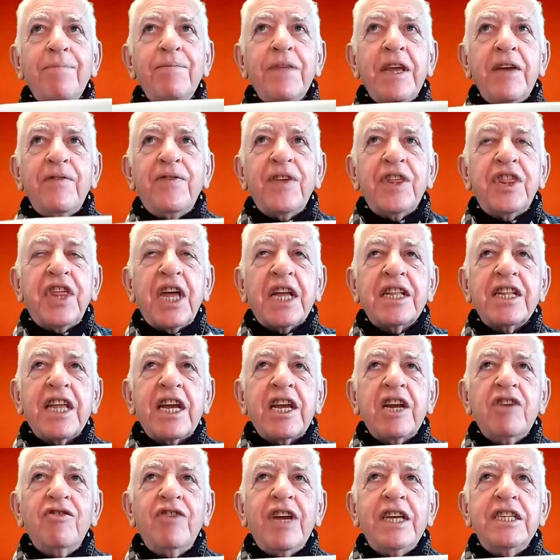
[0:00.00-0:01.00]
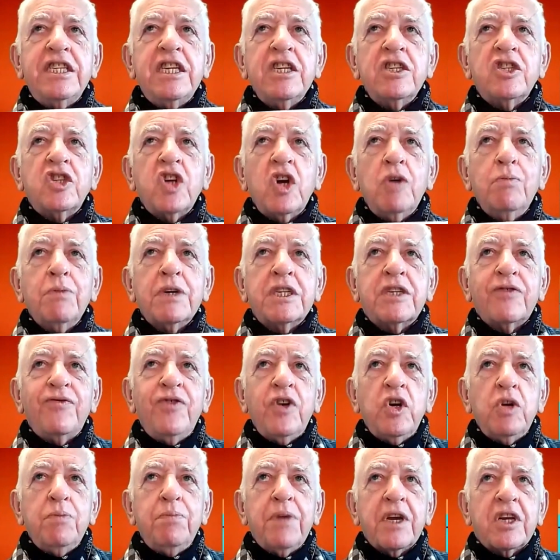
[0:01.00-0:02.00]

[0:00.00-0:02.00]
if you think that you're eating too much food,